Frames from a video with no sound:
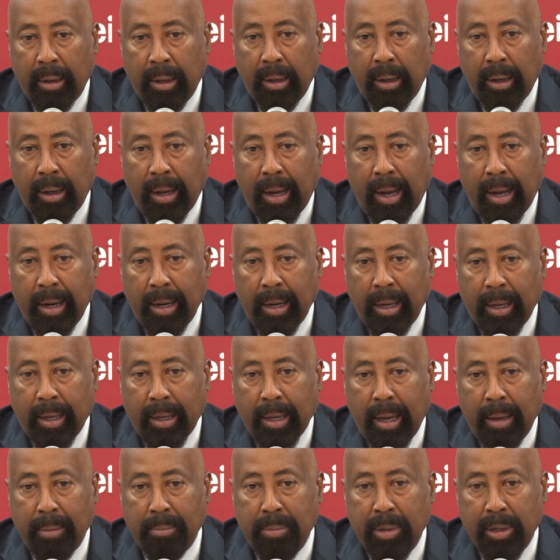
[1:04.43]
like
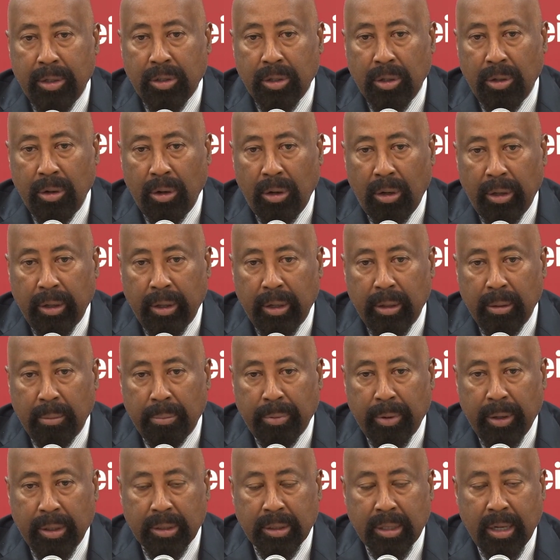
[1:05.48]
I had mentioned earlier in the
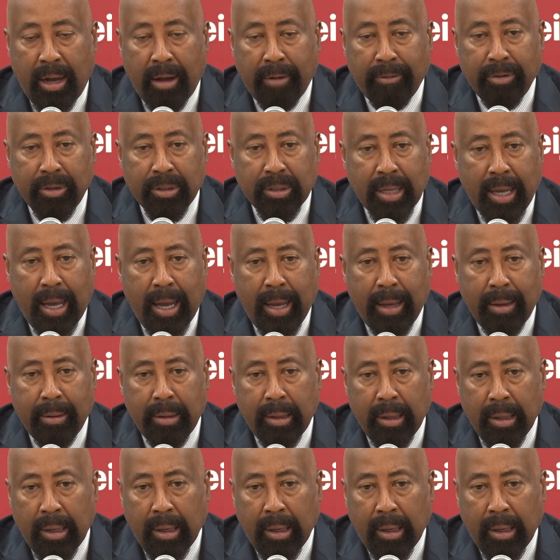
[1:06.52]
press conference, I